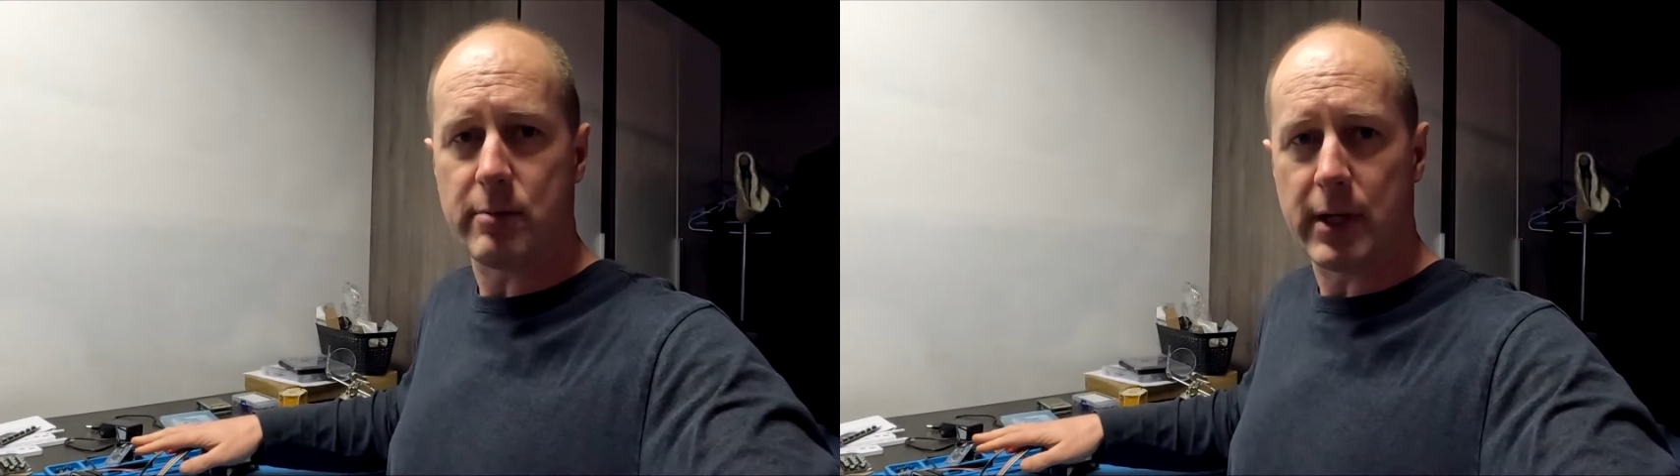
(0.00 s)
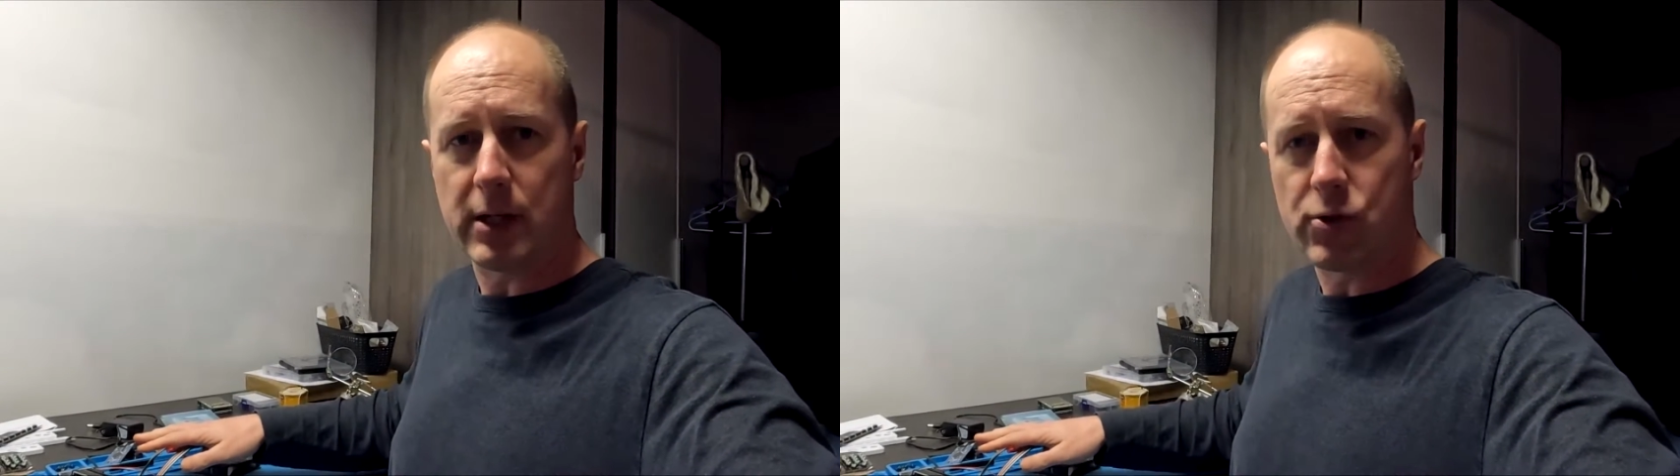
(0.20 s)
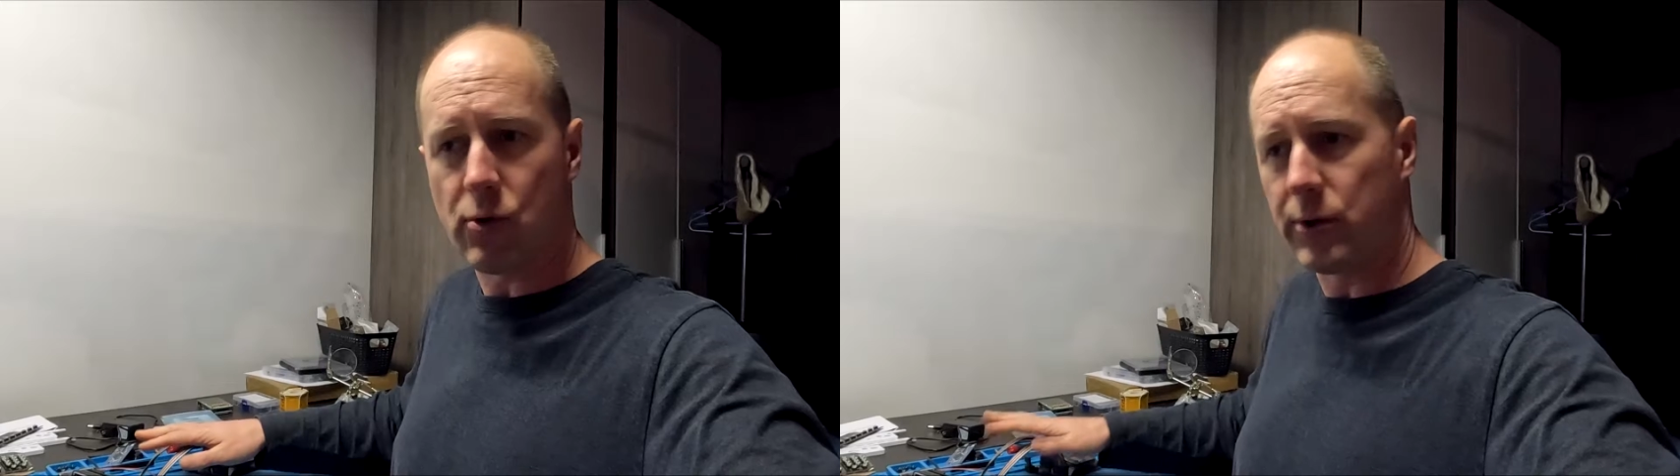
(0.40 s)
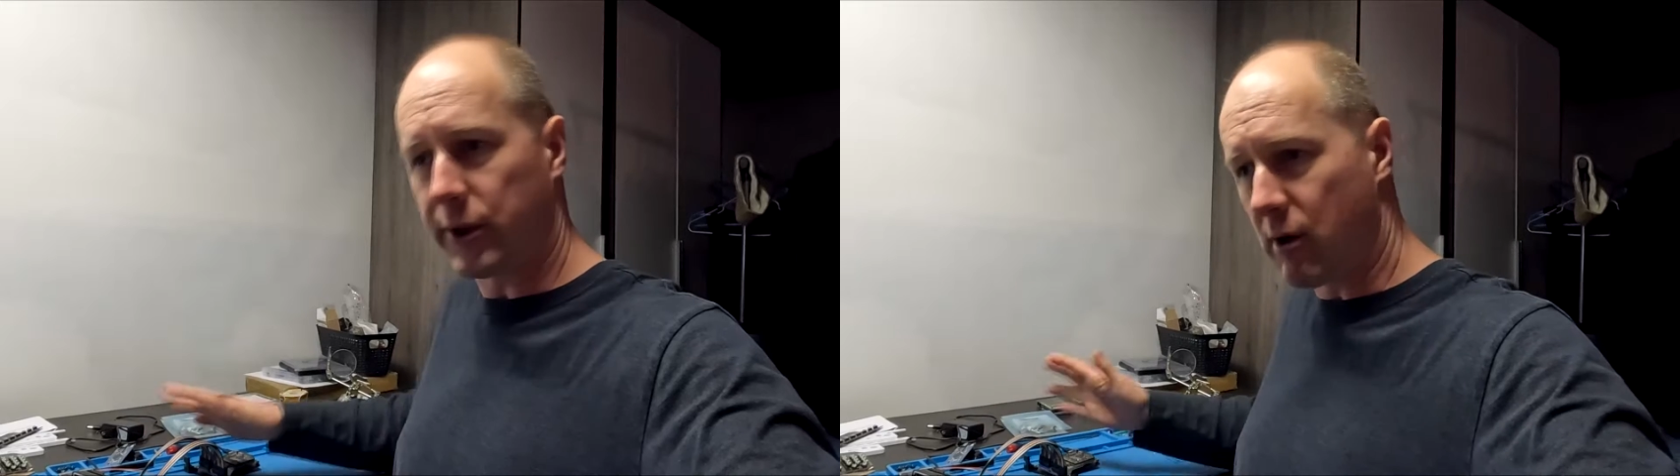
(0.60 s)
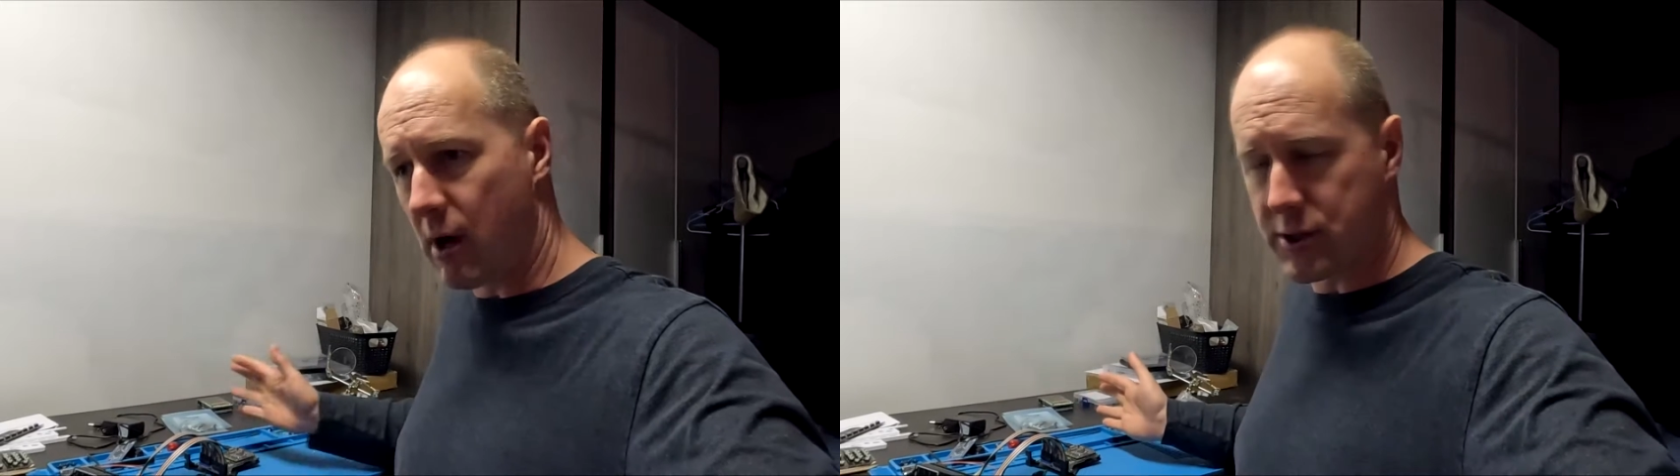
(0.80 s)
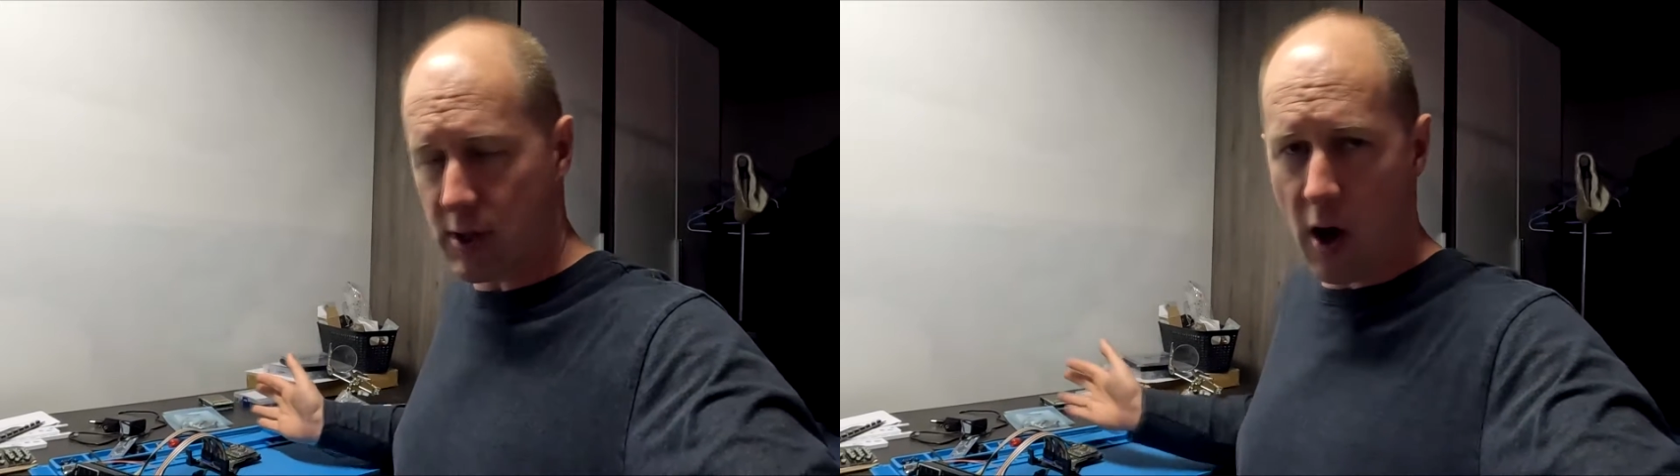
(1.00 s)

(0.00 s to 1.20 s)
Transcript: to be controlled across